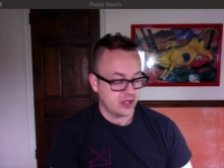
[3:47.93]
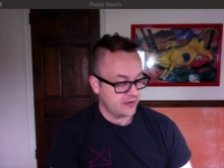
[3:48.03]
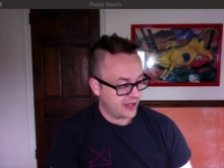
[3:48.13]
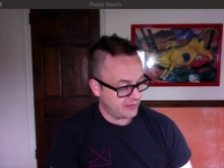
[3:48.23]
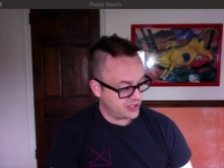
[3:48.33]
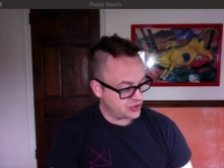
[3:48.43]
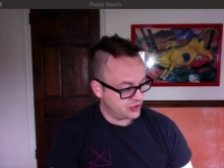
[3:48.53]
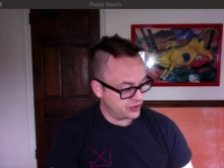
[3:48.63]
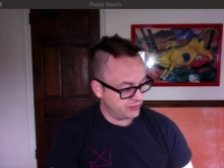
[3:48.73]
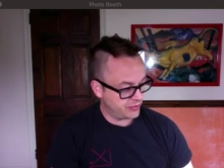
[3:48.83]
That means you
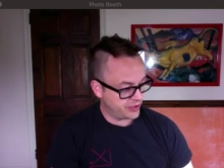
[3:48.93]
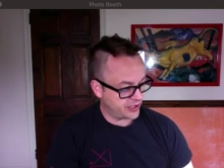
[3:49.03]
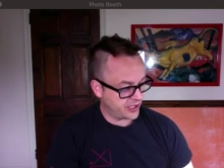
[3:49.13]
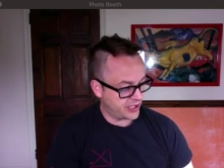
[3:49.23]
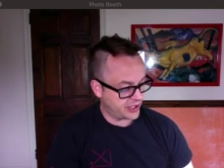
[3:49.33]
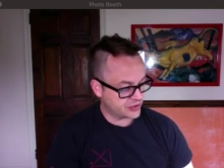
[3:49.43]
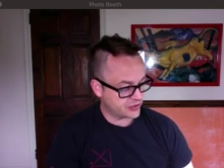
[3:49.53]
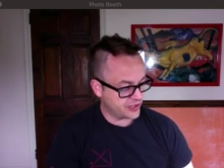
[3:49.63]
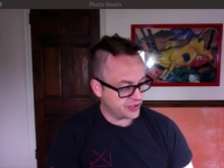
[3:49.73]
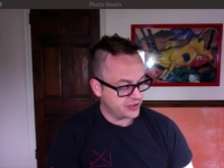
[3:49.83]
could put
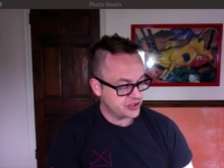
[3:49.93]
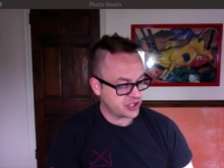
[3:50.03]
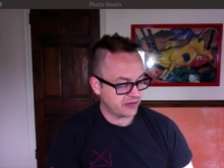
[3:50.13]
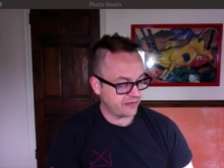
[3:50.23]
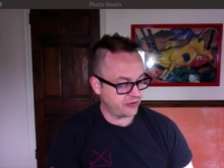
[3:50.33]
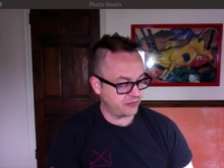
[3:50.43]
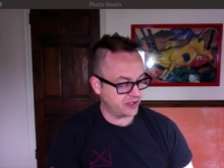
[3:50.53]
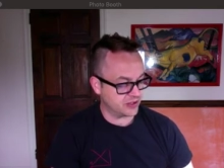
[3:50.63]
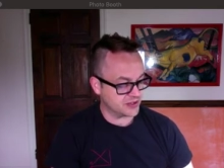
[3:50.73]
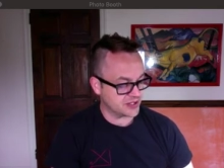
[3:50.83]
100 junk food
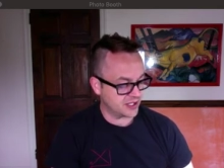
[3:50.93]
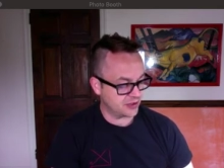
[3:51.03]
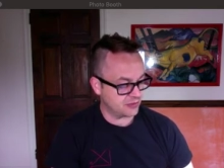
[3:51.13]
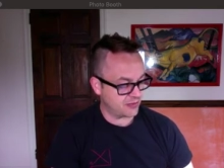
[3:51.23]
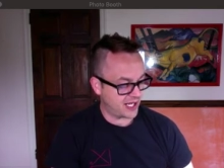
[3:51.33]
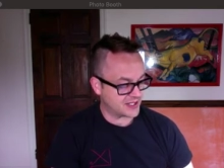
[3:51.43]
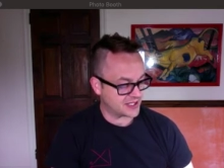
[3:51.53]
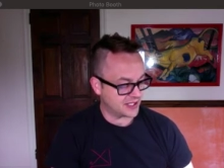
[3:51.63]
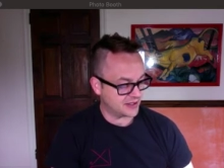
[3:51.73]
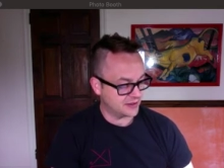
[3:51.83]
meals in your
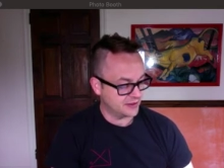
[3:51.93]
basket,